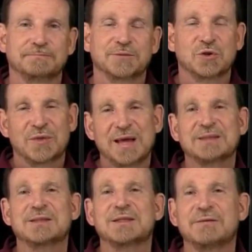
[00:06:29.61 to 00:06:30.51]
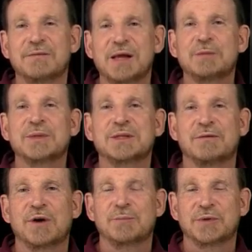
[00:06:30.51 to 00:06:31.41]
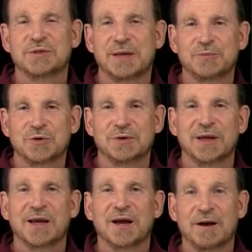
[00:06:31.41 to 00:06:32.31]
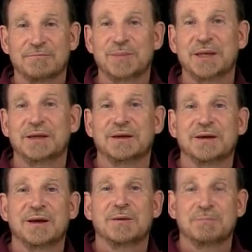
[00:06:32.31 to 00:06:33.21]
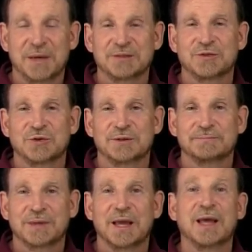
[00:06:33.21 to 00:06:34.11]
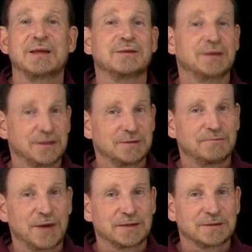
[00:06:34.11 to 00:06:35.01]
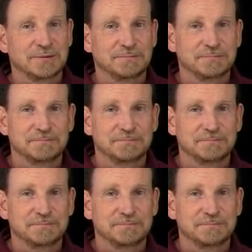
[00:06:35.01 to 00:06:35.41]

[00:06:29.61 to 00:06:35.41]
So that's the development of our perception of media messaging and its effects.